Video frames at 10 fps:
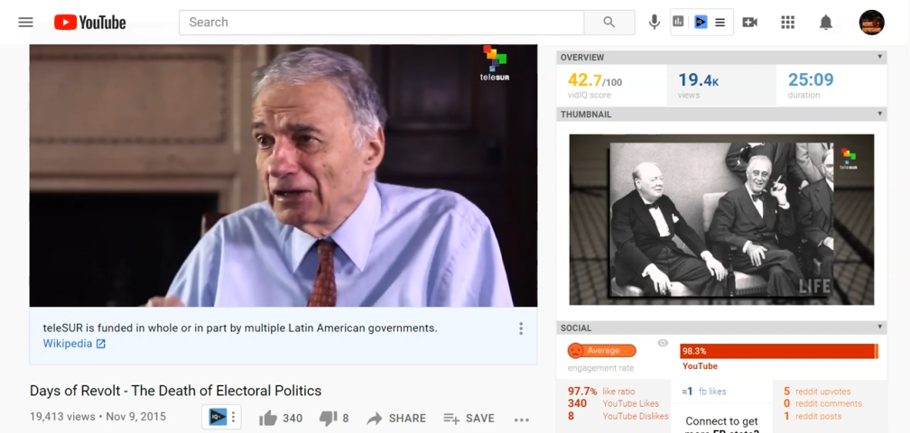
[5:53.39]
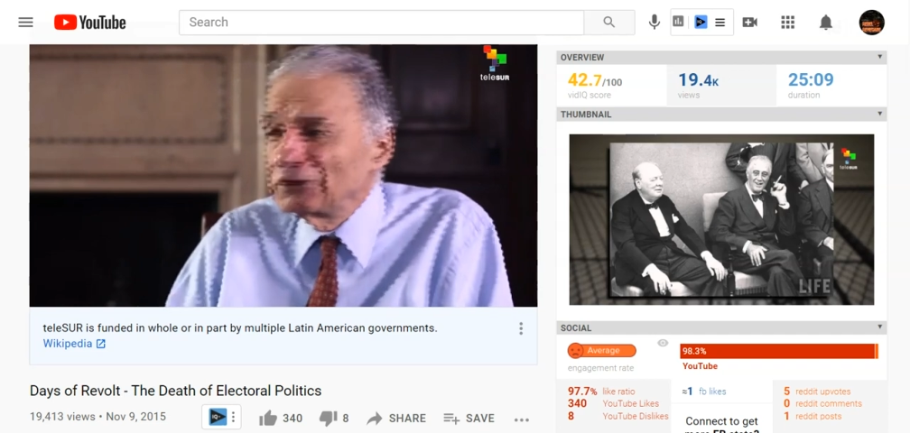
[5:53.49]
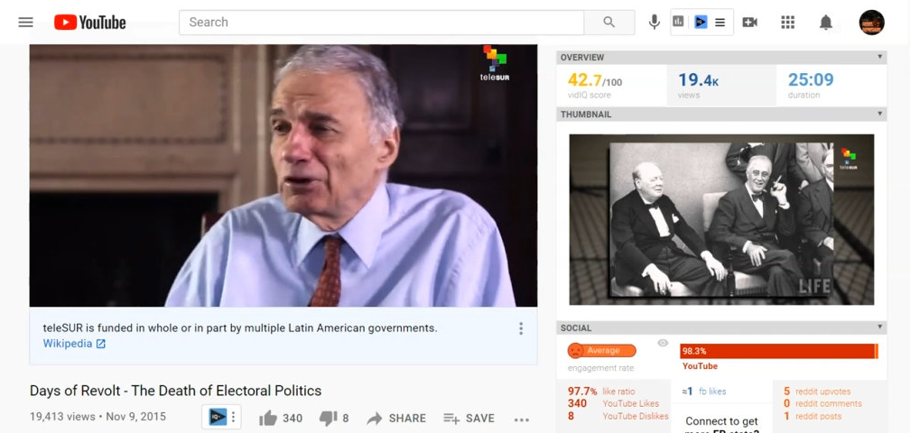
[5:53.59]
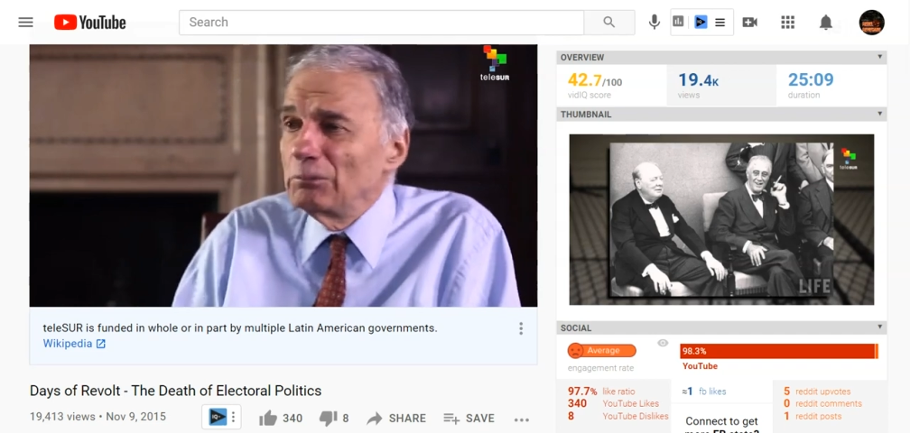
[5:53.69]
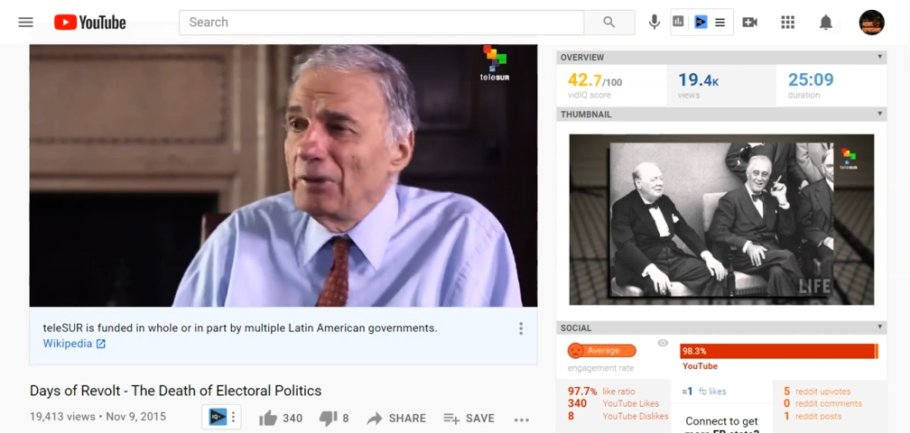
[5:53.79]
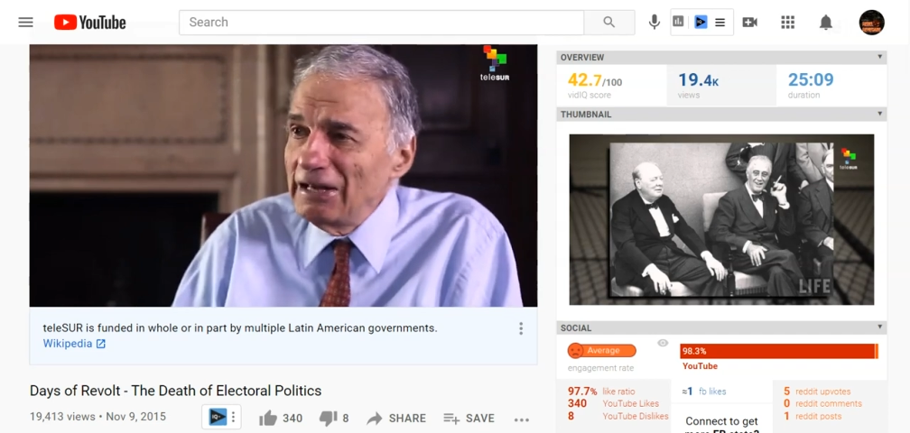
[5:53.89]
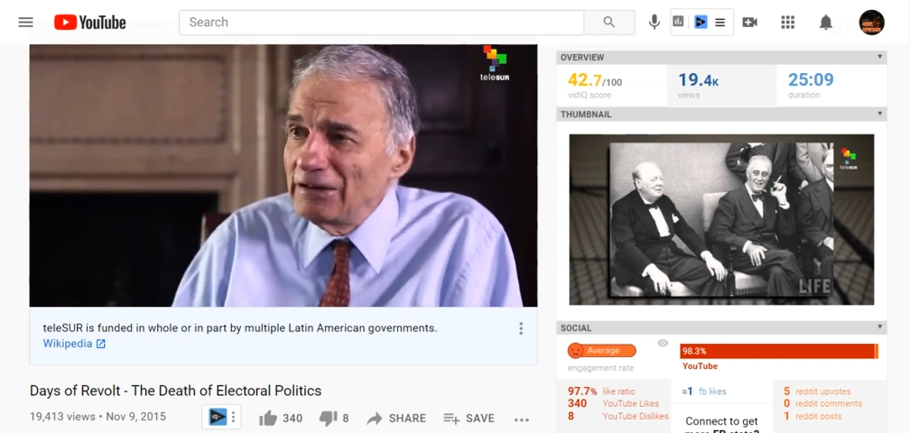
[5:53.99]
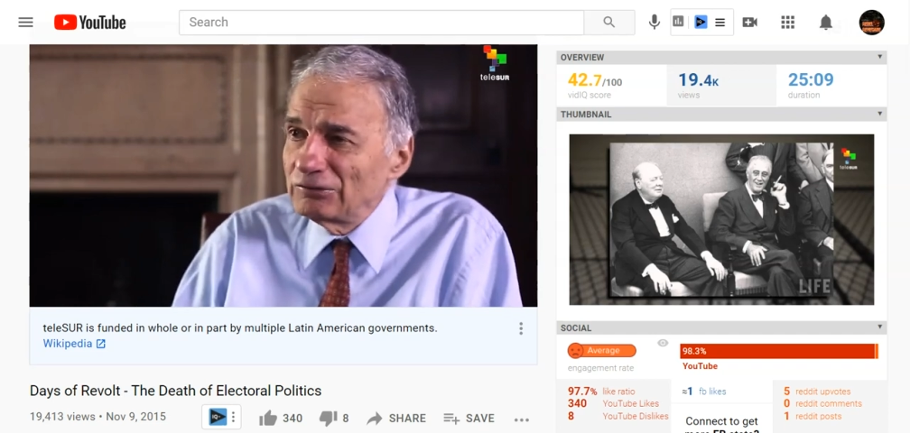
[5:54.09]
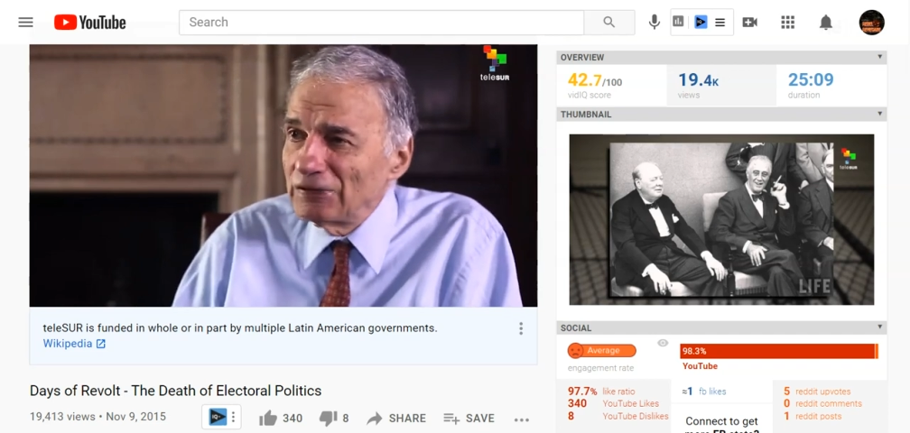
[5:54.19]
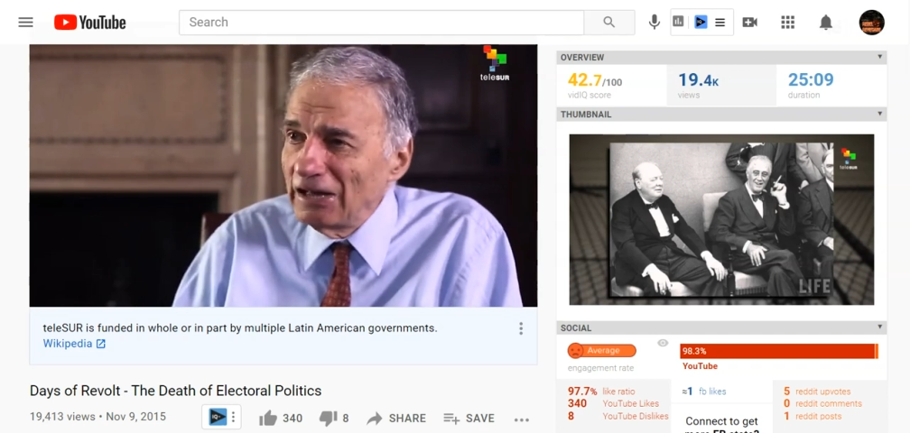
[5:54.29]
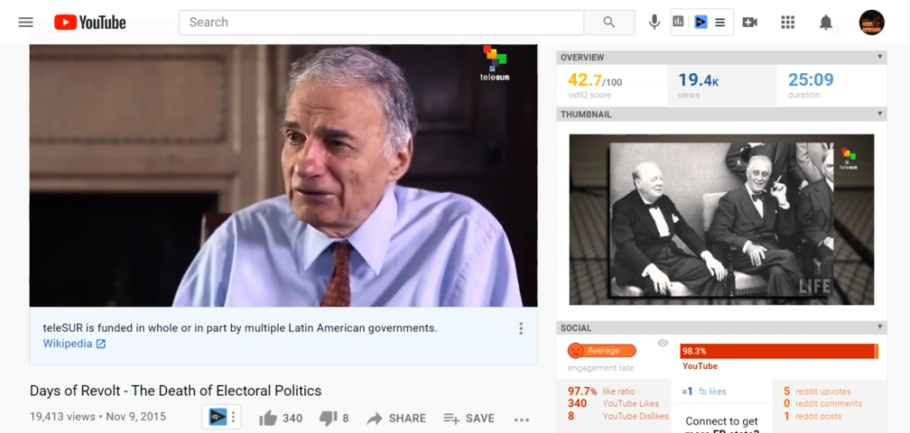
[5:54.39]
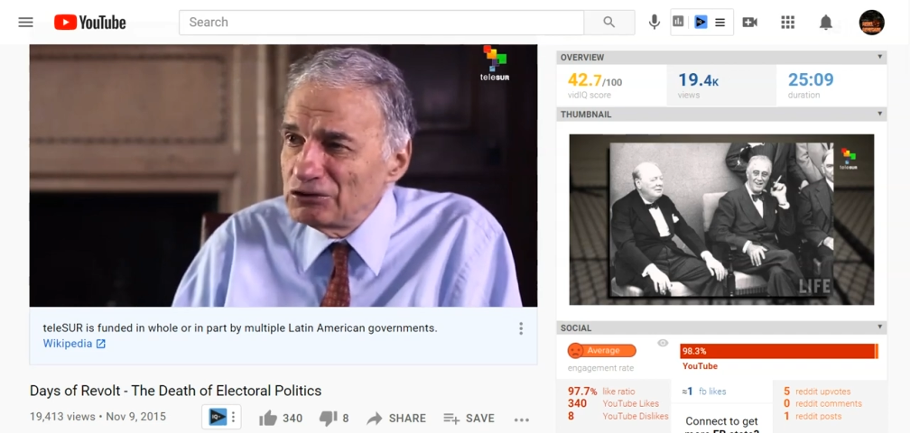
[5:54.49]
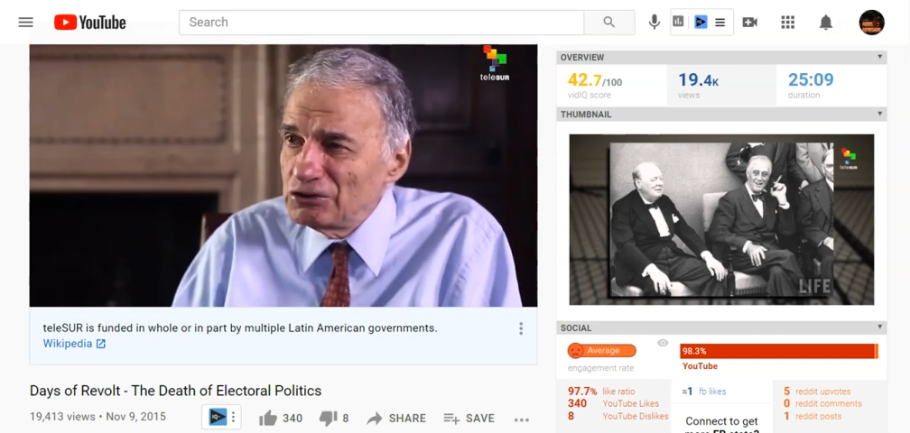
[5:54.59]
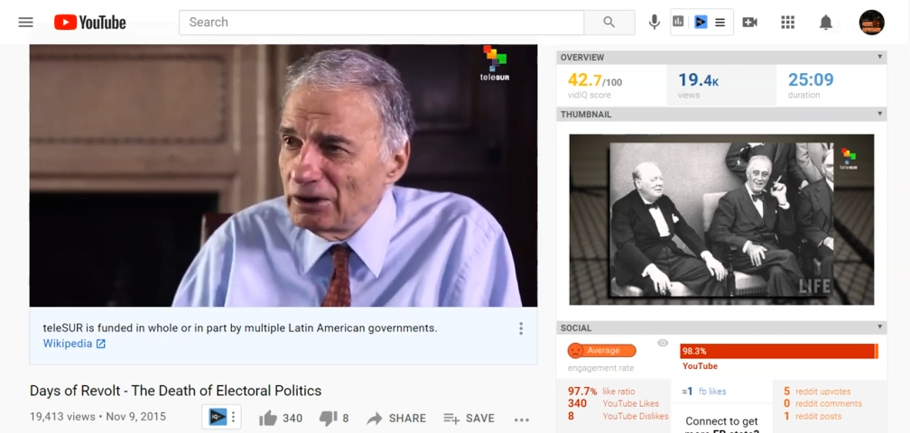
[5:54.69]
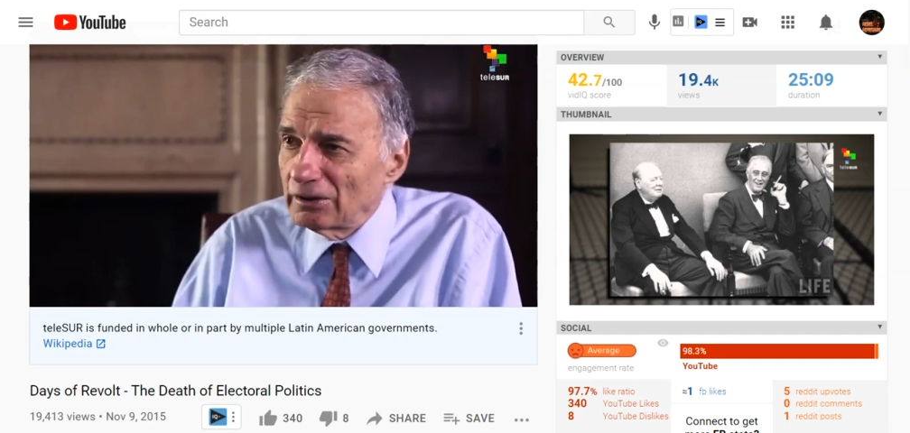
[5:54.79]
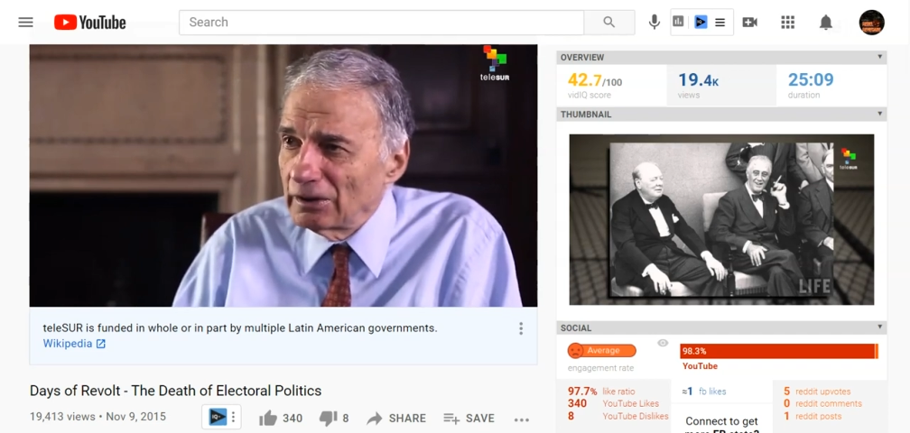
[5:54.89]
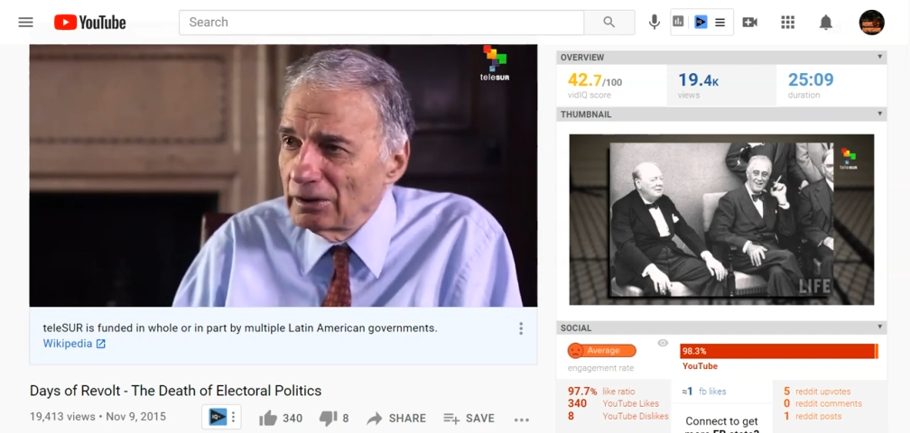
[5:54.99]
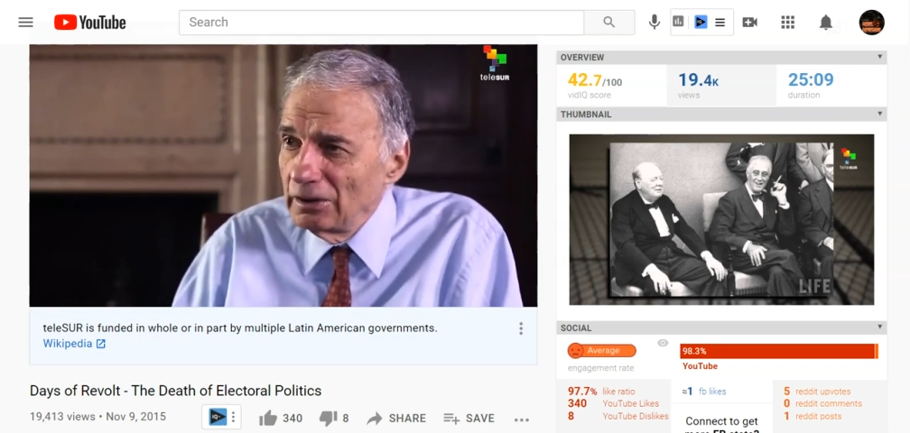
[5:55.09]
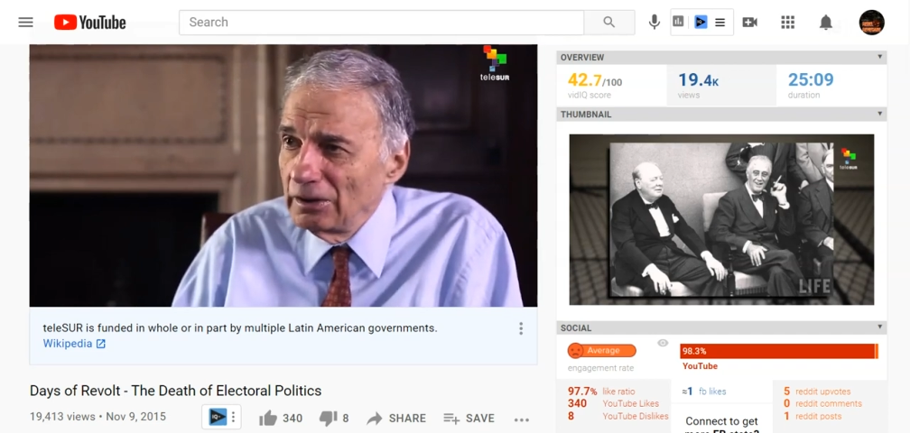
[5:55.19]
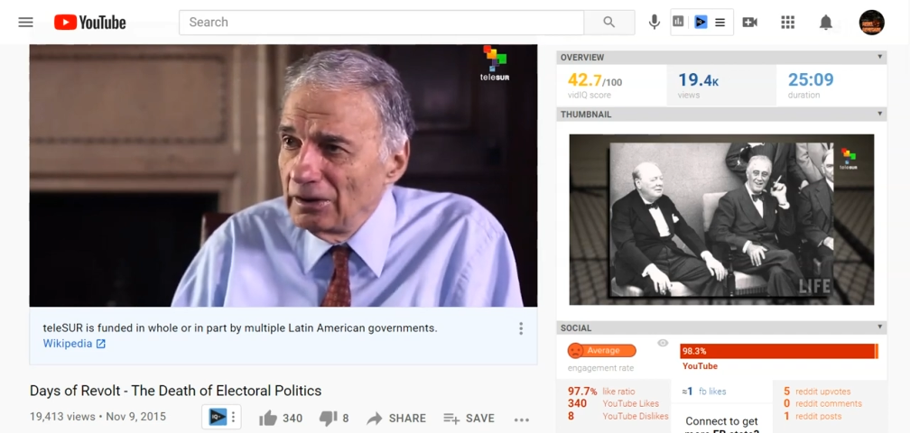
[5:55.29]
until May of last
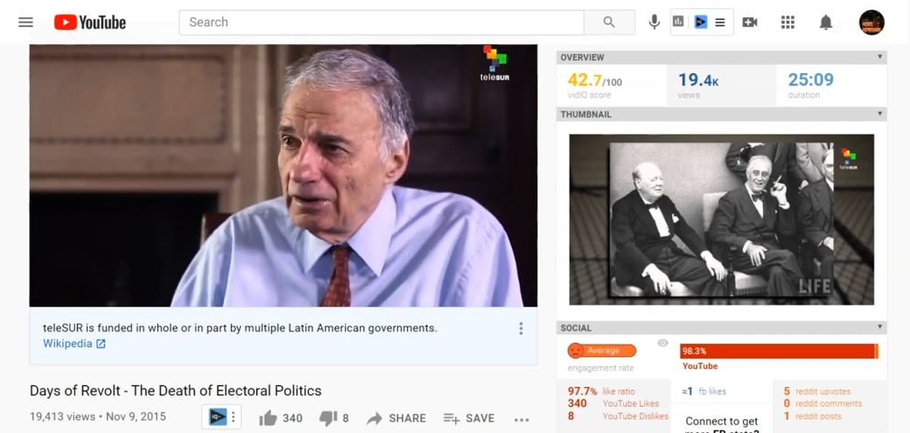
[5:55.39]
year.